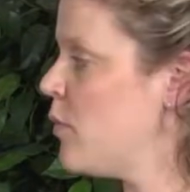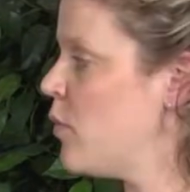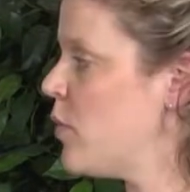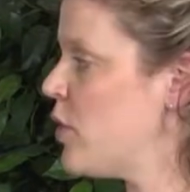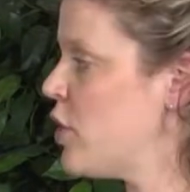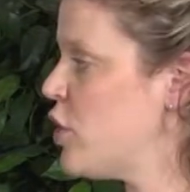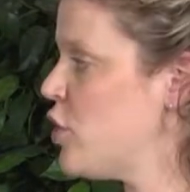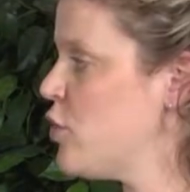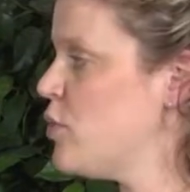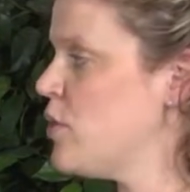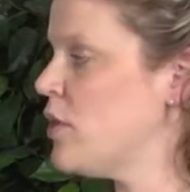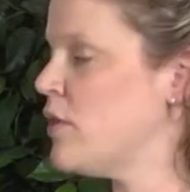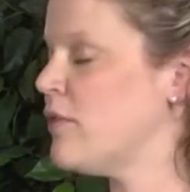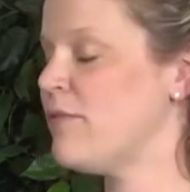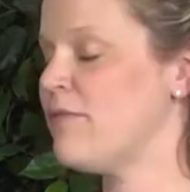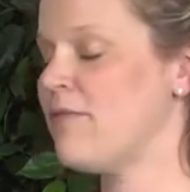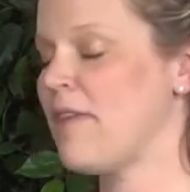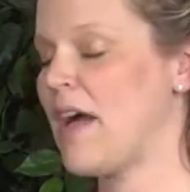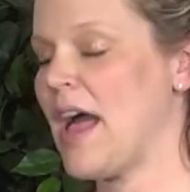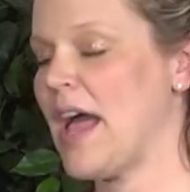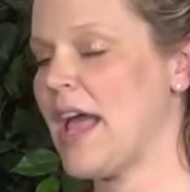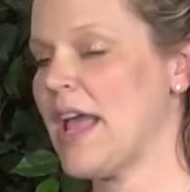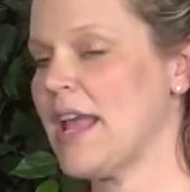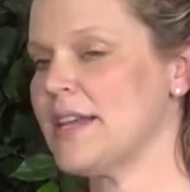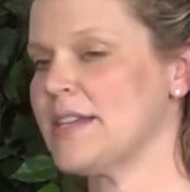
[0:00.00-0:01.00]
you will
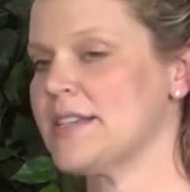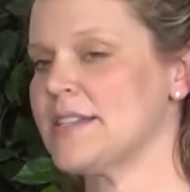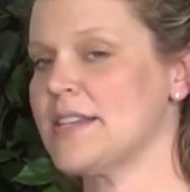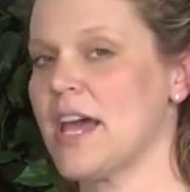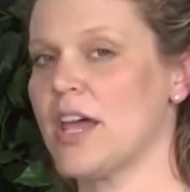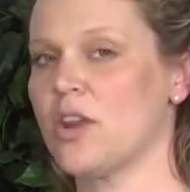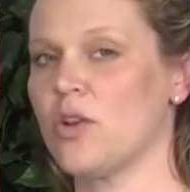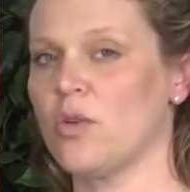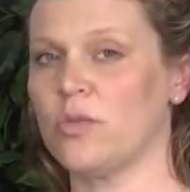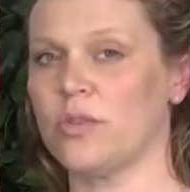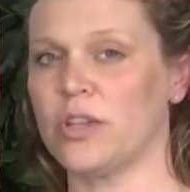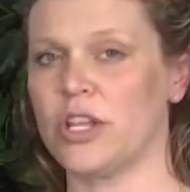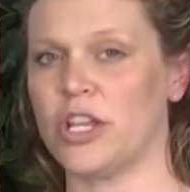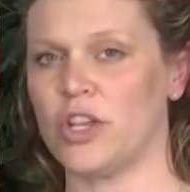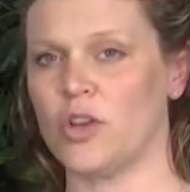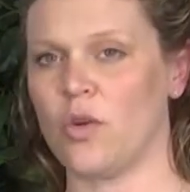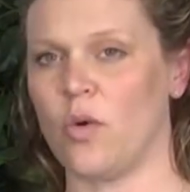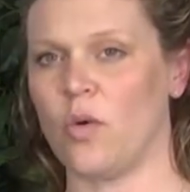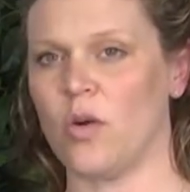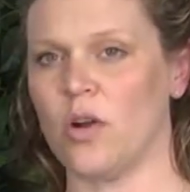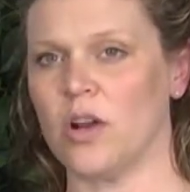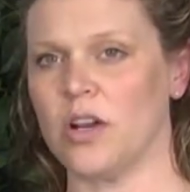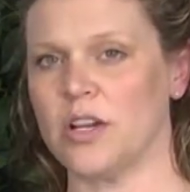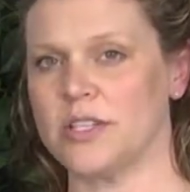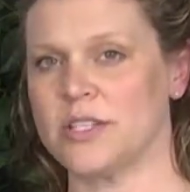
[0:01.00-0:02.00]
find not only
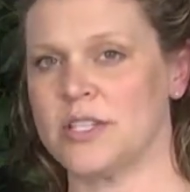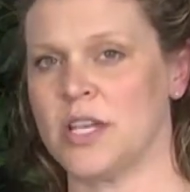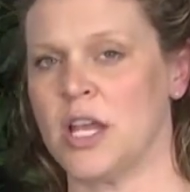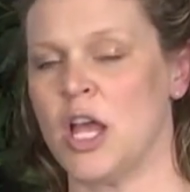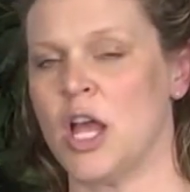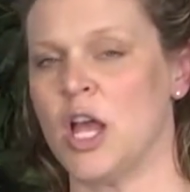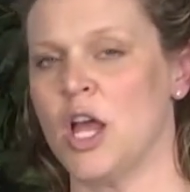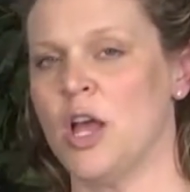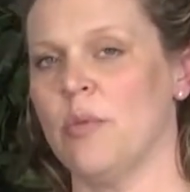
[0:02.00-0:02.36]
yours,